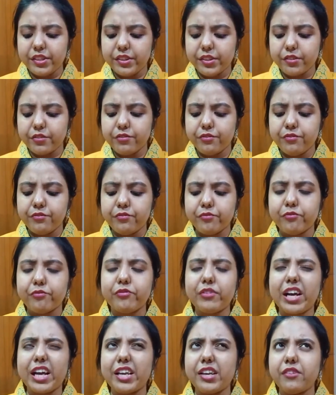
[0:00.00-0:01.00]
I think,
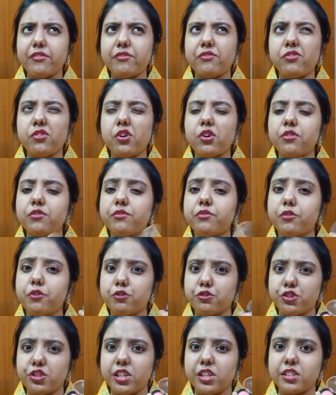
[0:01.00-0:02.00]
5 or
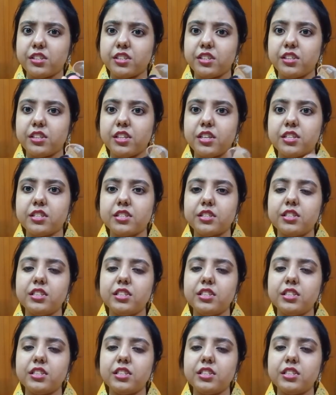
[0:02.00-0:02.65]
4 shades in this.